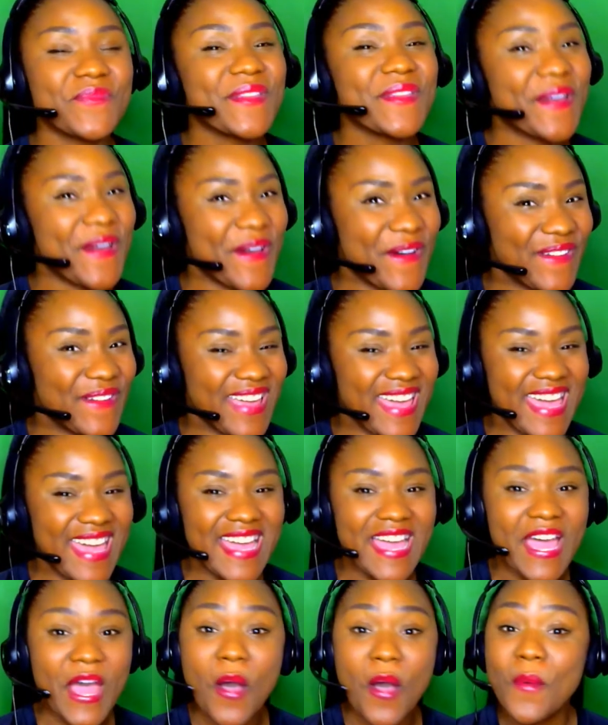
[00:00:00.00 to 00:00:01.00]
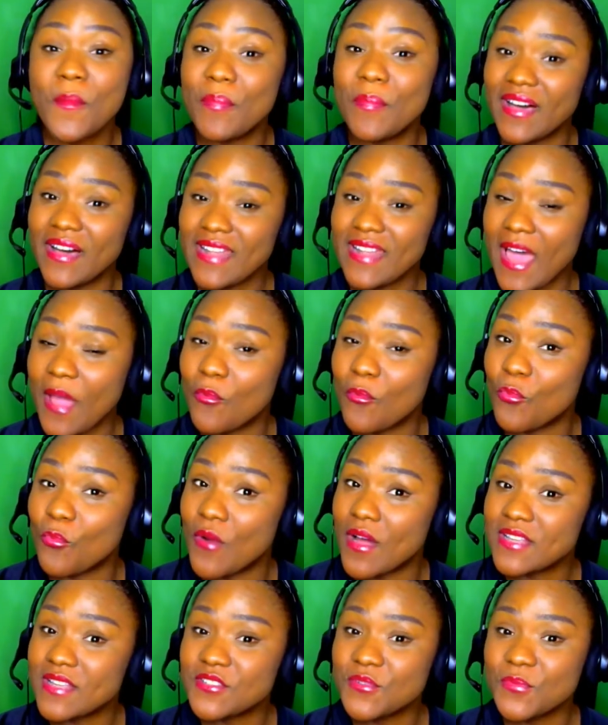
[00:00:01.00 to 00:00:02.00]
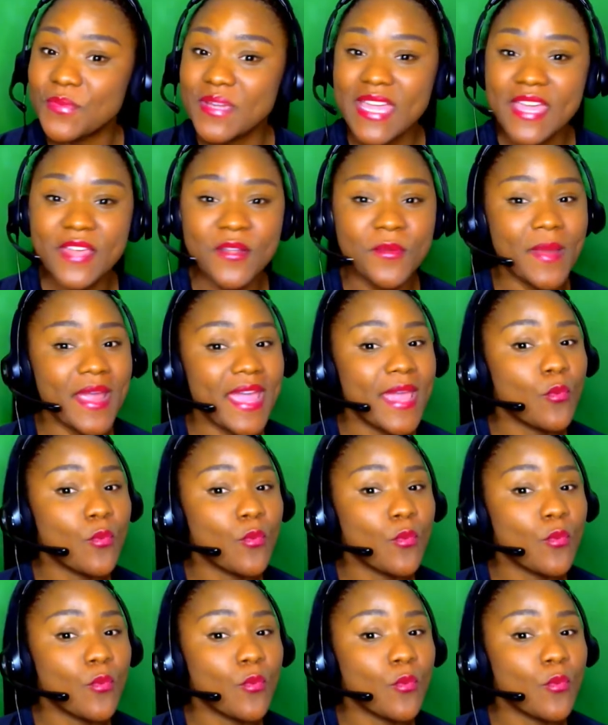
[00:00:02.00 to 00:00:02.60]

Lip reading: Okay? But I want to reiterate